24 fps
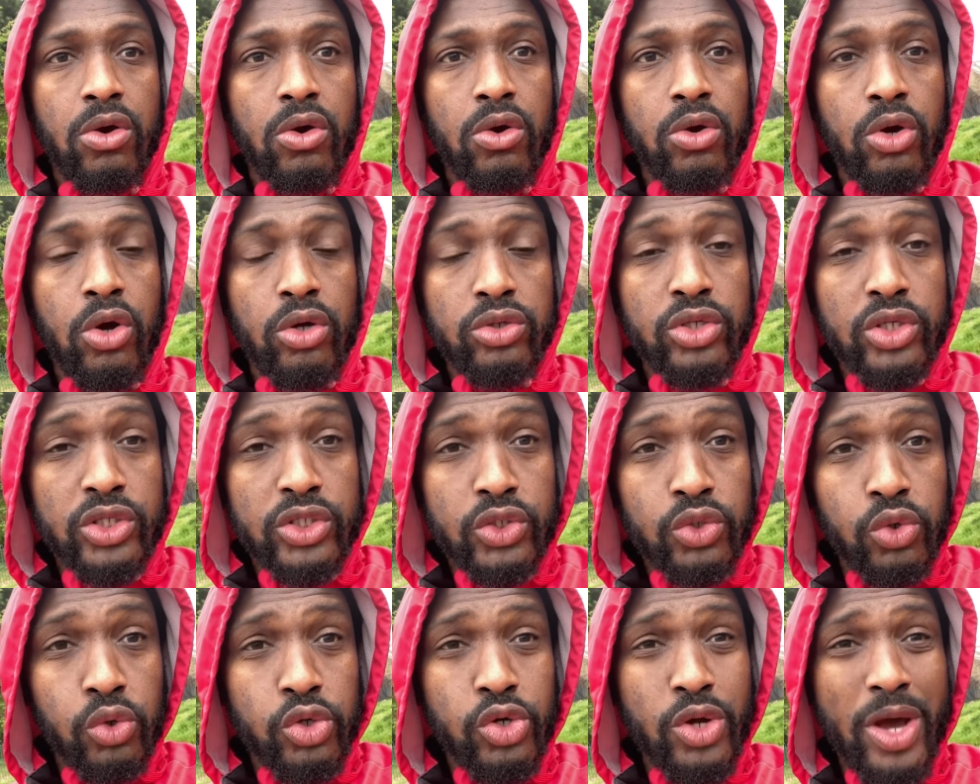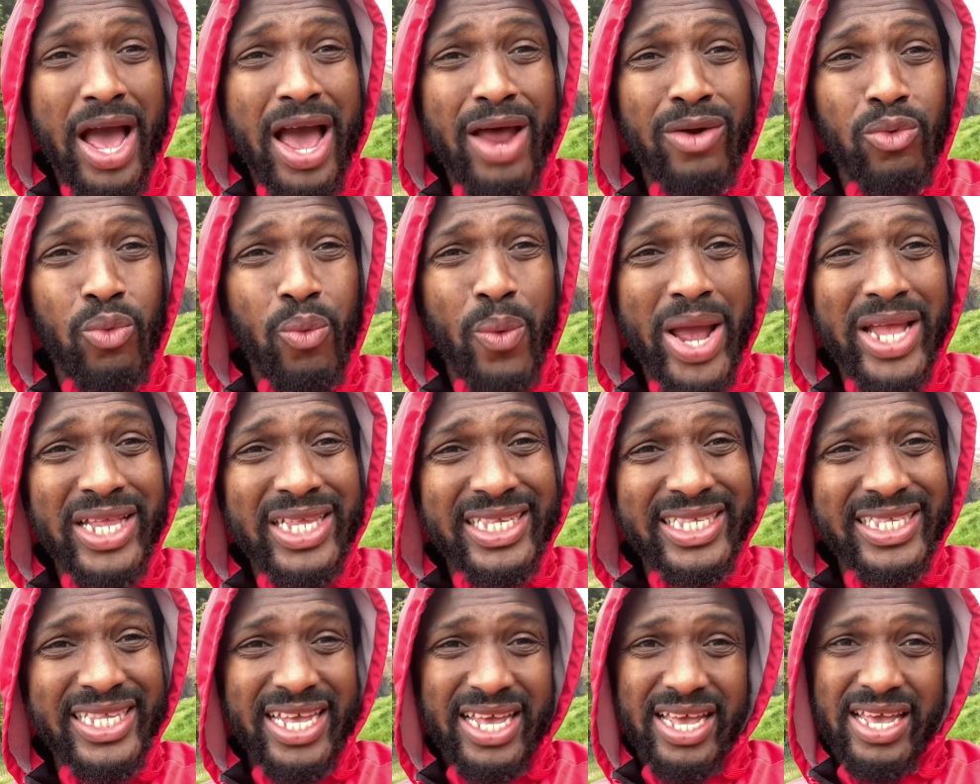Go to studio on
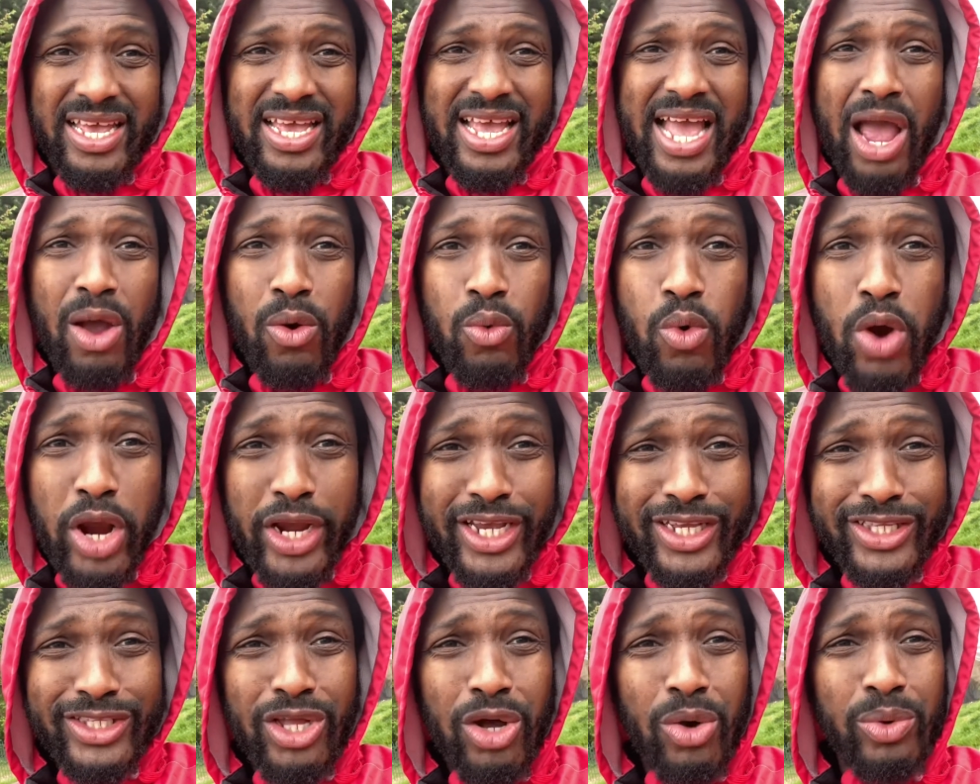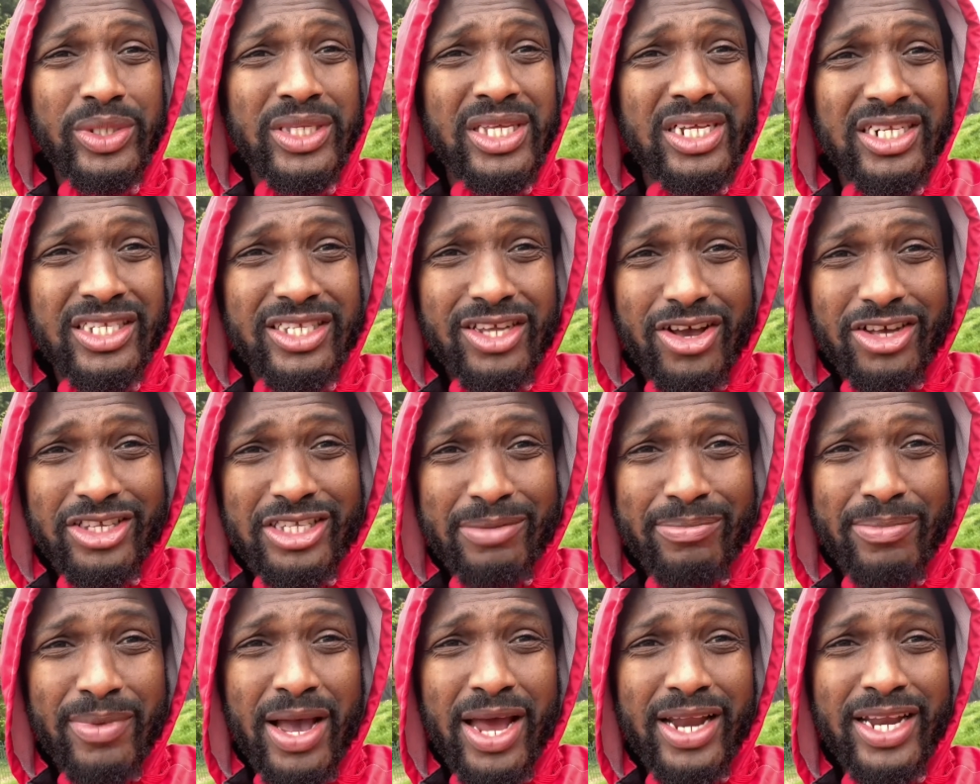Wednesday and work it out till Thursday
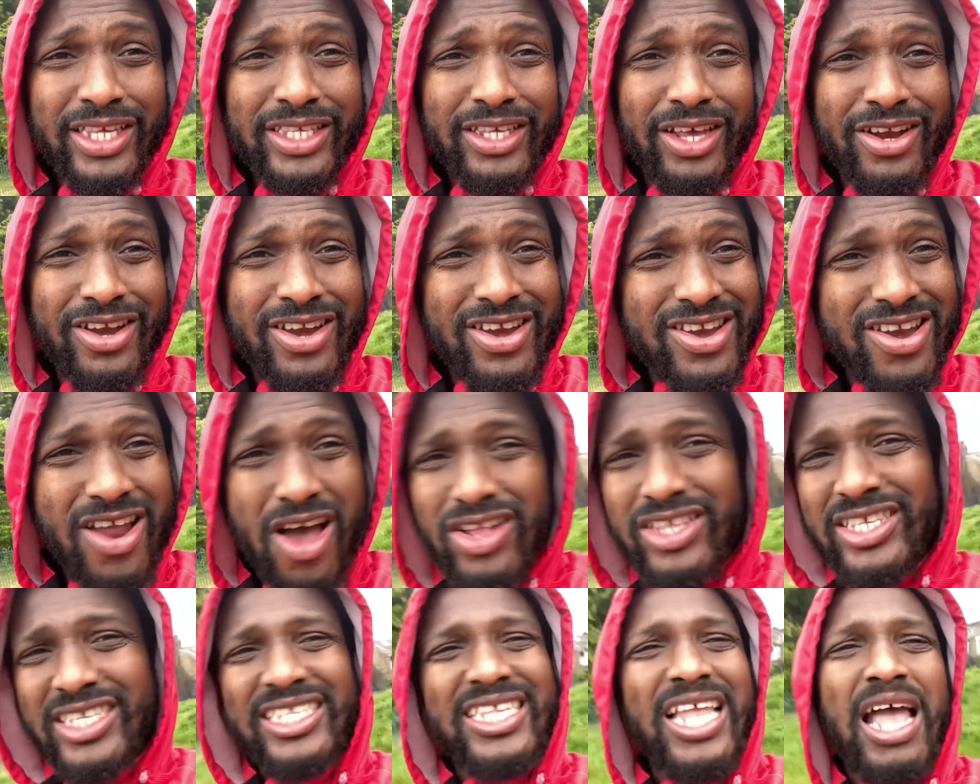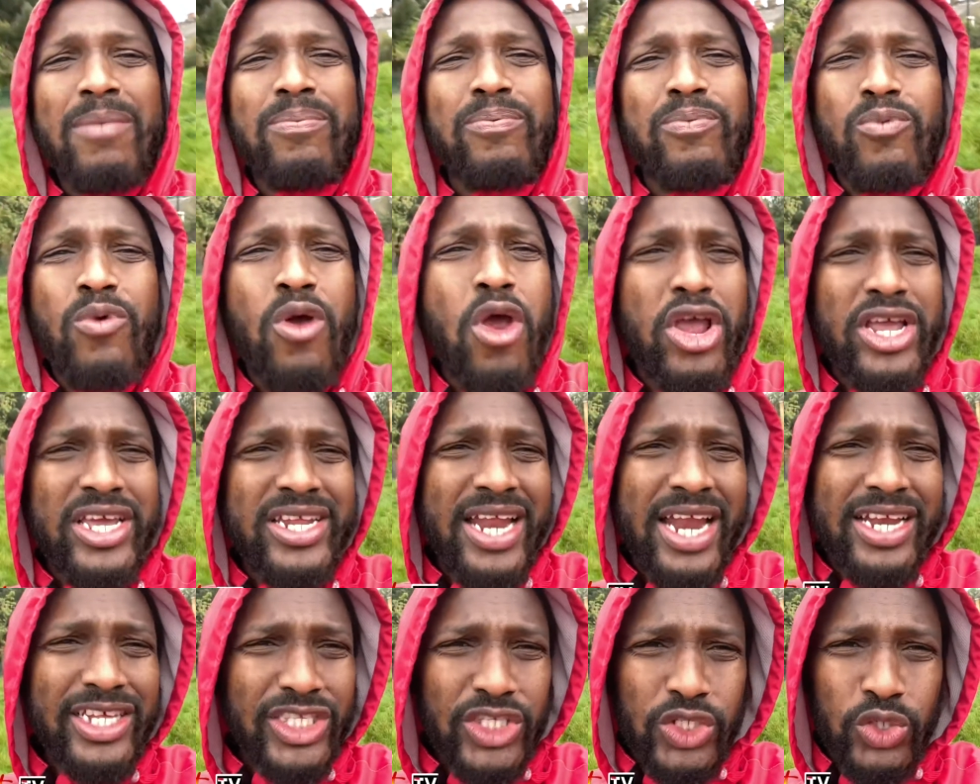morning. So non-stop working
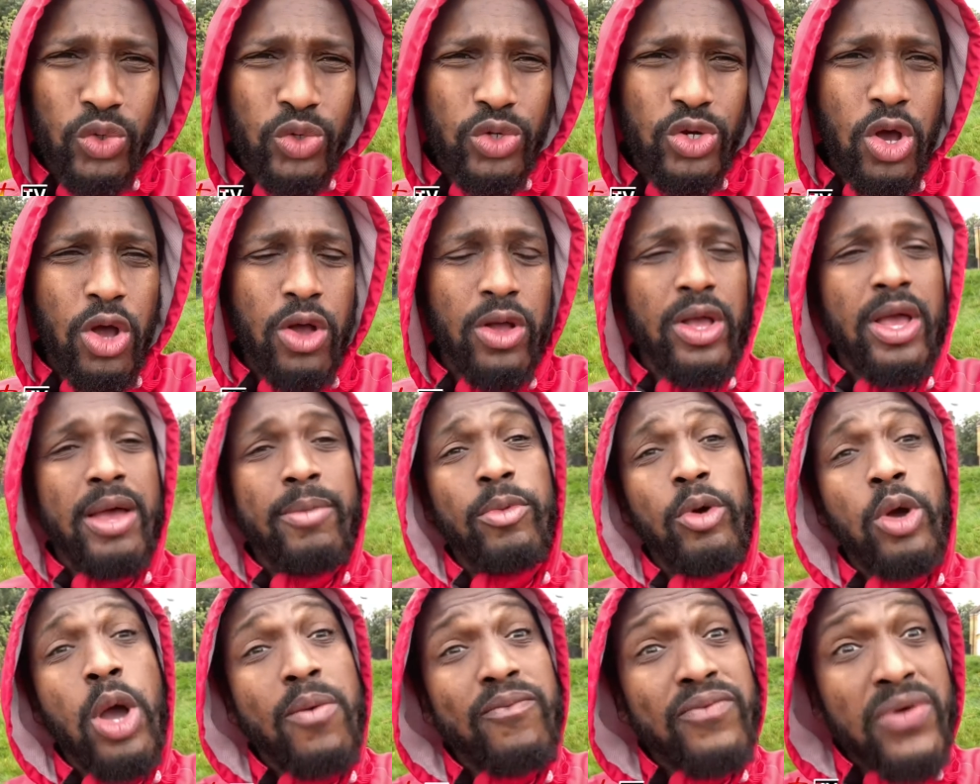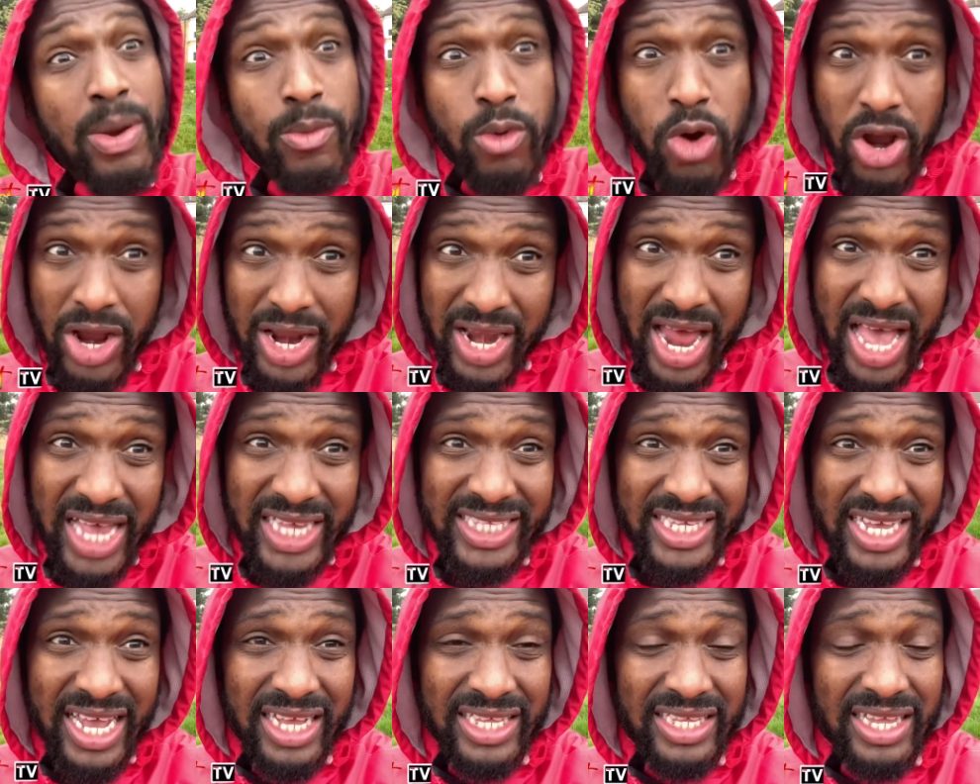at the studio. We come from work last
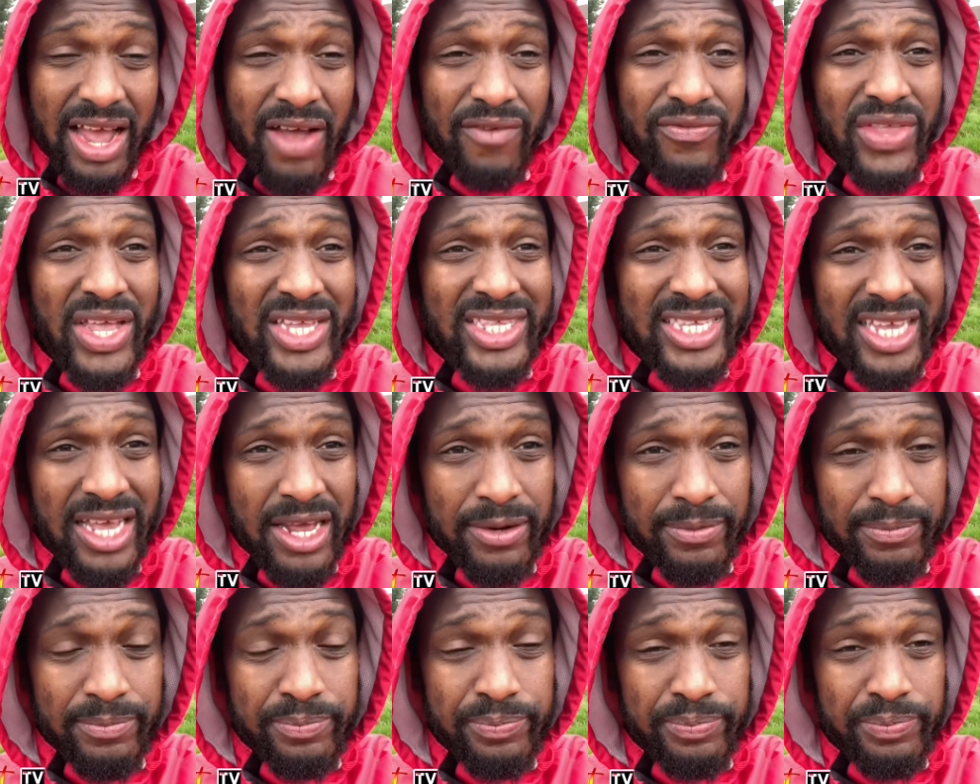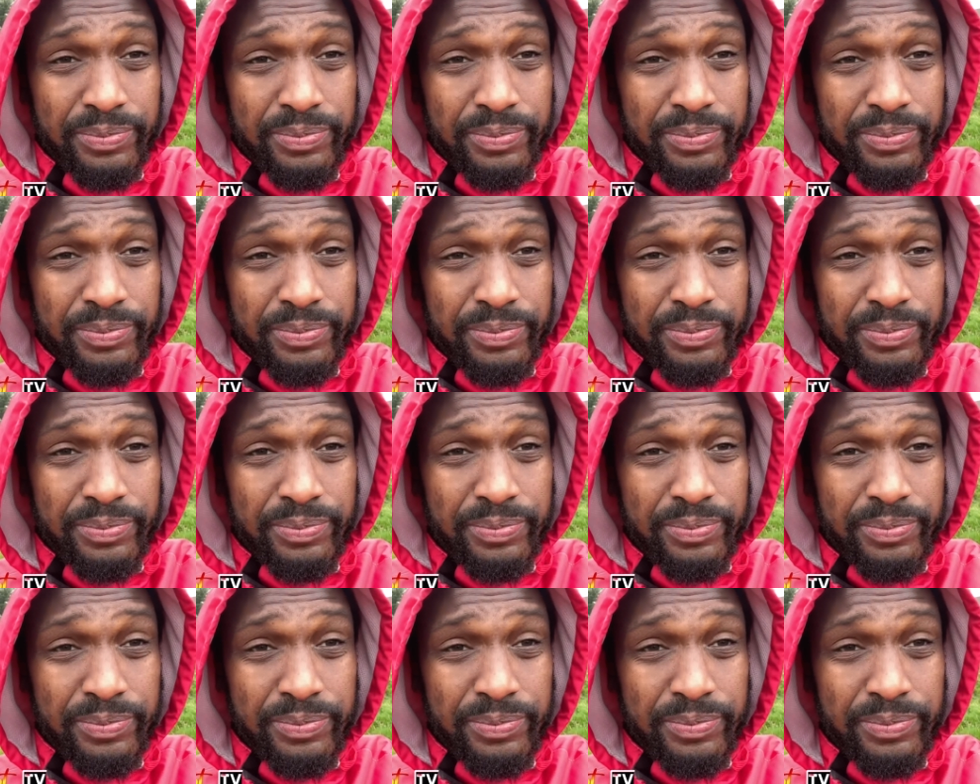night after 10.